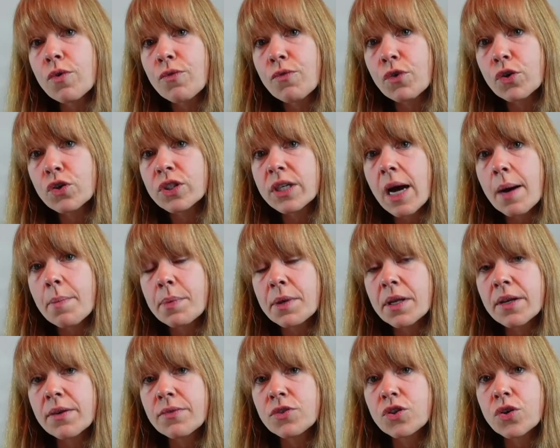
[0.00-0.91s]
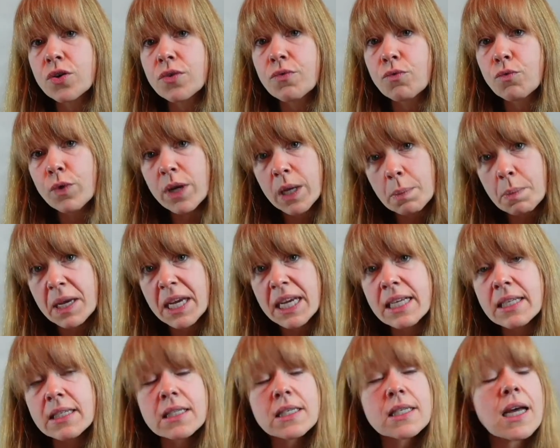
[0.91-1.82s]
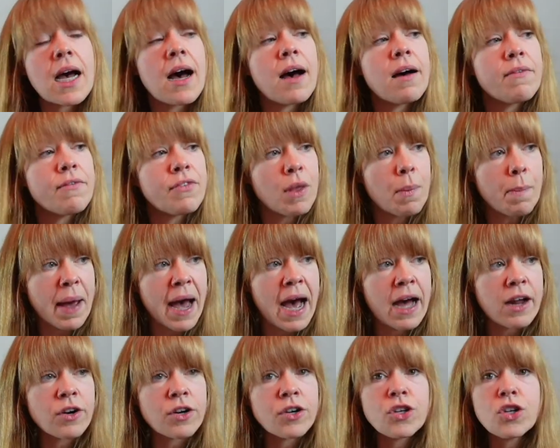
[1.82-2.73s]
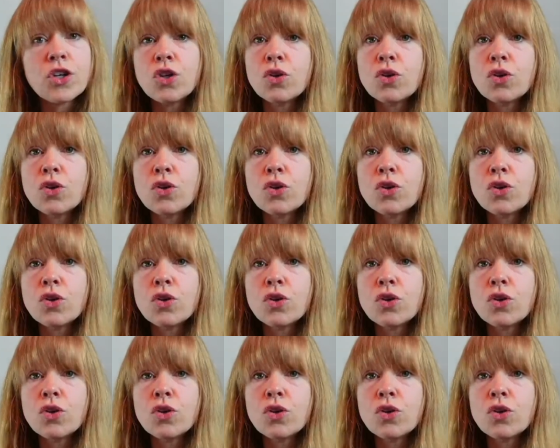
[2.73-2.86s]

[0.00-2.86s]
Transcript: the first couple of sort of repeats of the pattern,